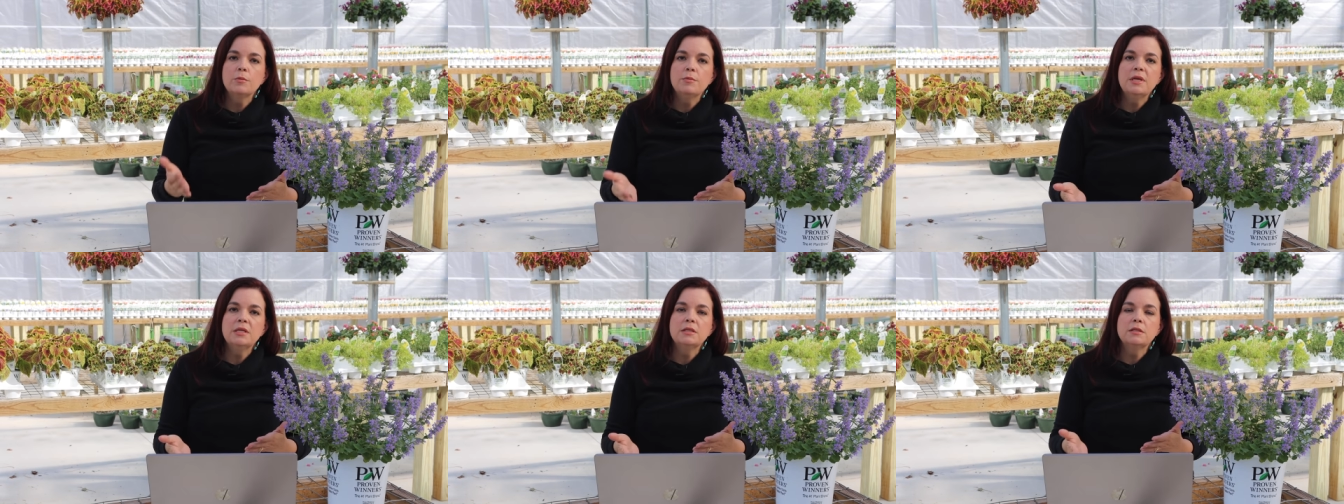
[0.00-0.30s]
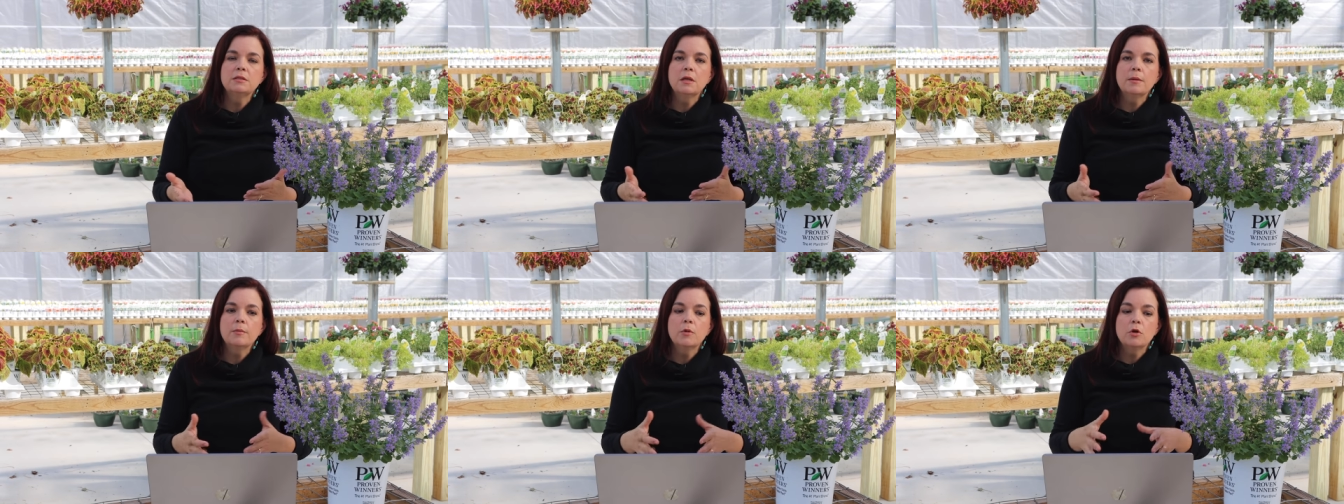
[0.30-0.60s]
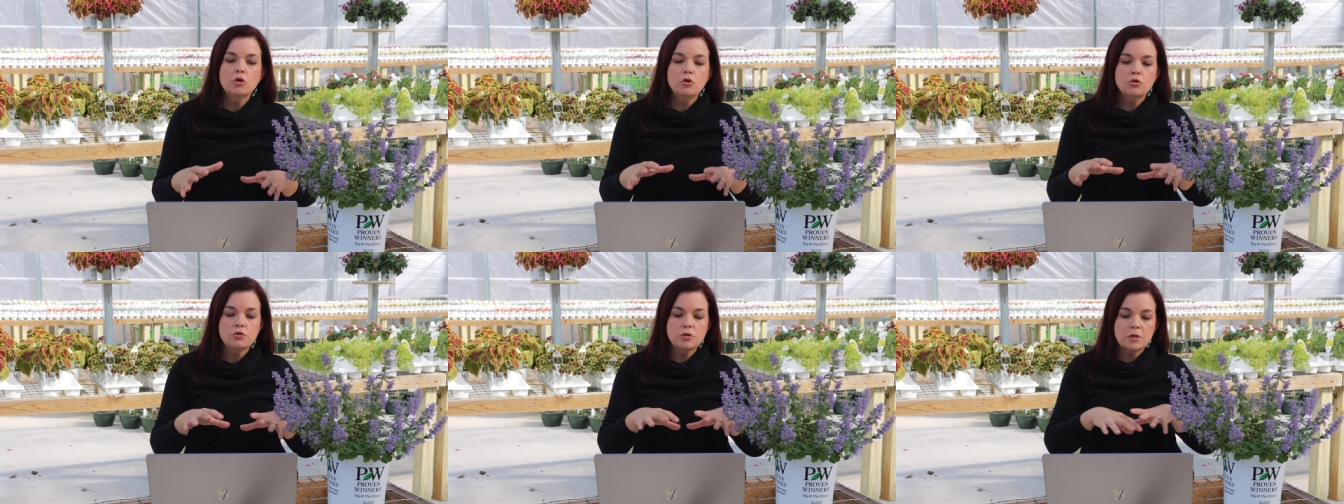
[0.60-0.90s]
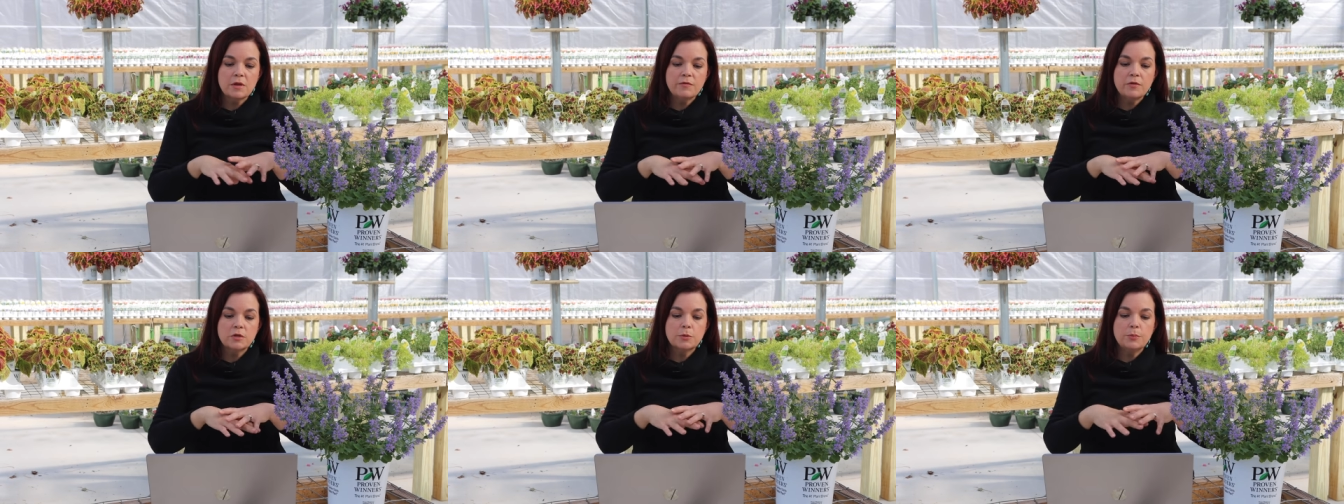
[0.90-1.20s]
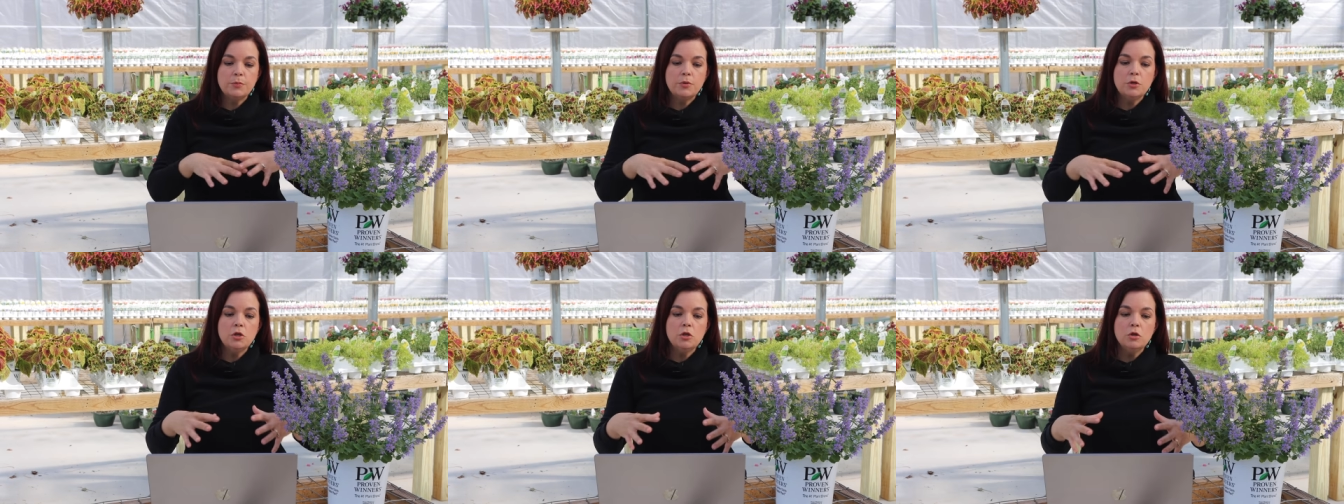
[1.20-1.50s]
midsummer, you're just gonna have this
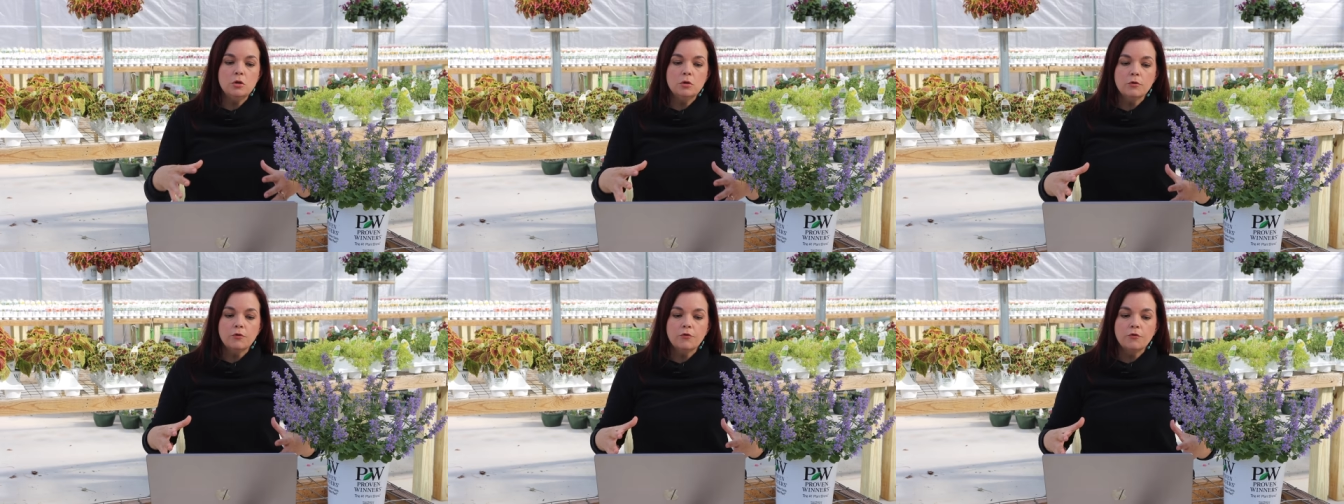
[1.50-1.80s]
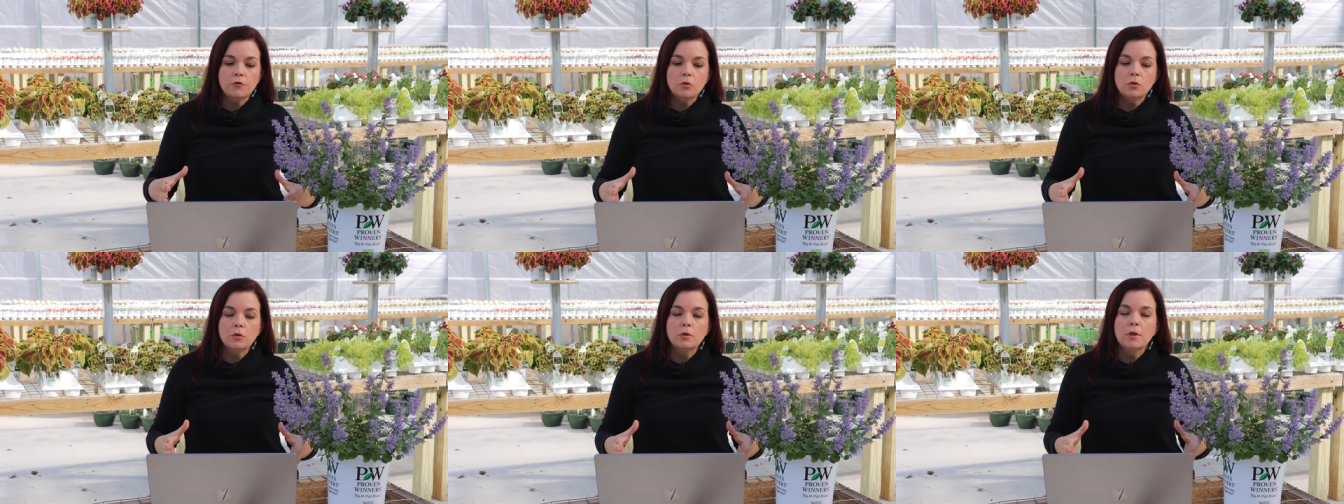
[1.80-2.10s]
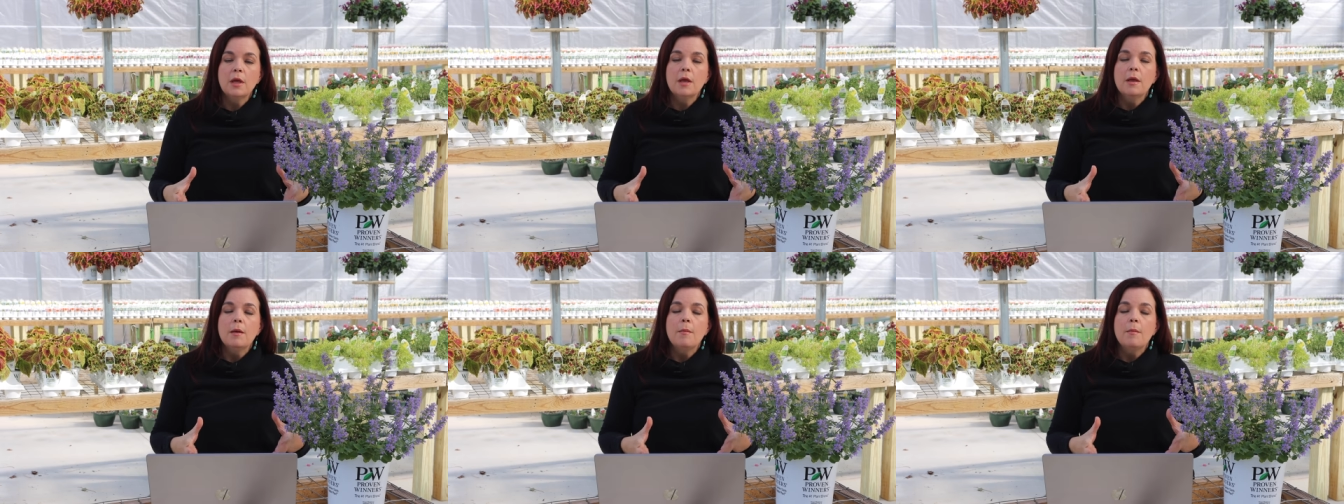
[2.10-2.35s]
beautiful